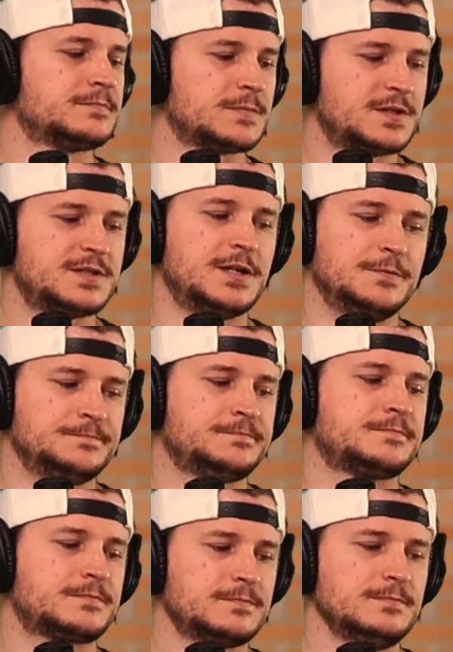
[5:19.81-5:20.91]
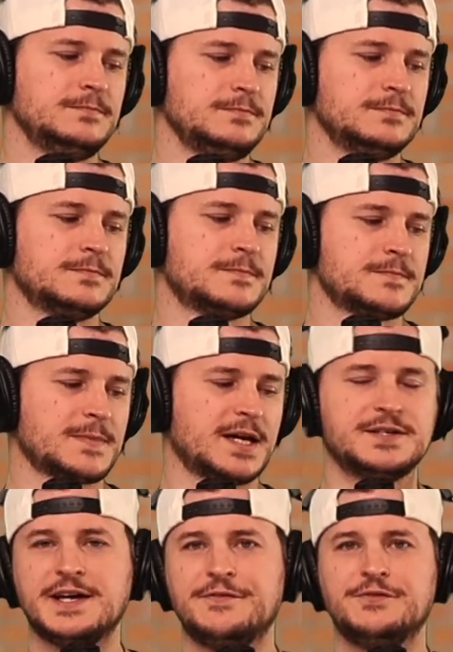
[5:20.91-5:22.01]
So
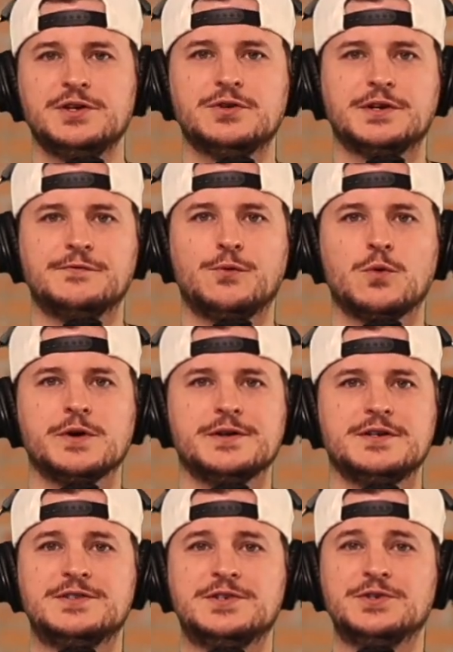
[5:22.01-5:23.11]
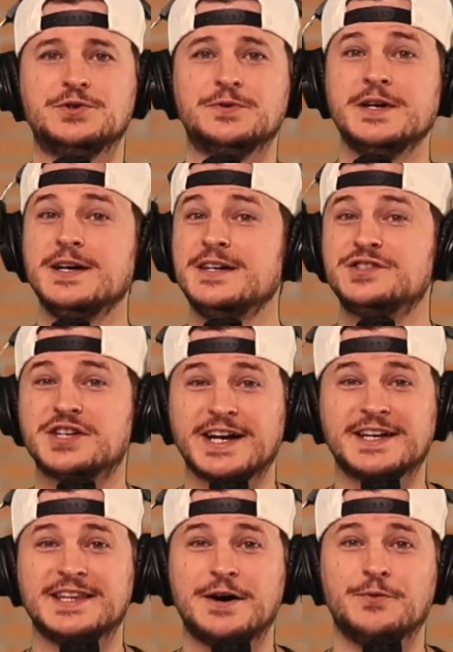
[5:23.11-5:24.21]
definitely looking forward to checking
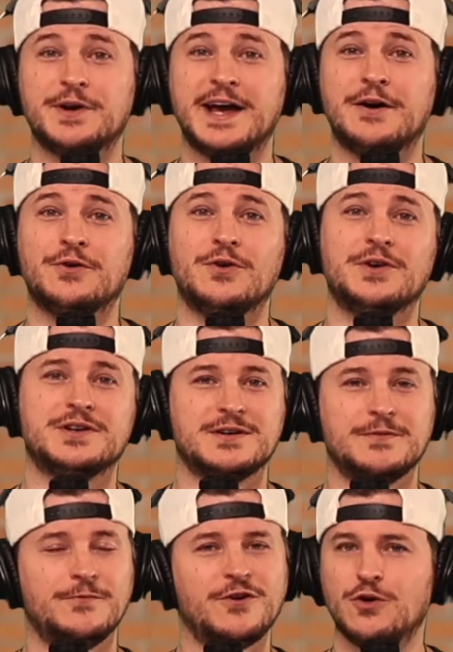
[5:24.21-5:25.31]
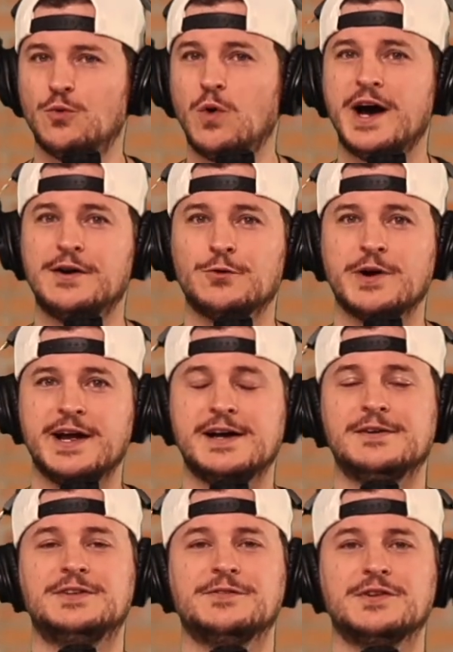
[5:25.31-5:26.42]
that one out on a wide array
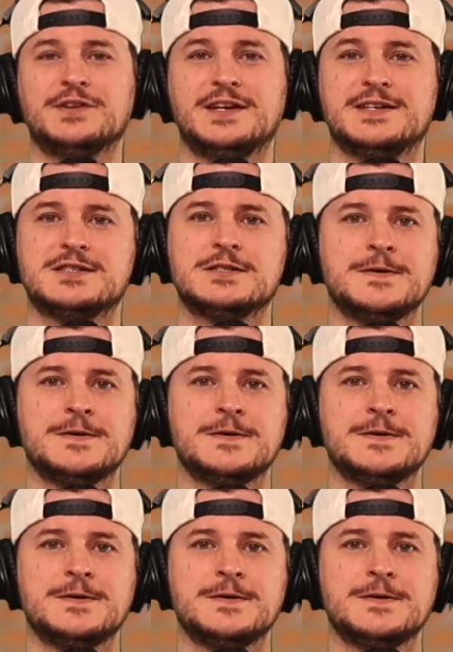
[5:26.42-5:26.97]
of different things.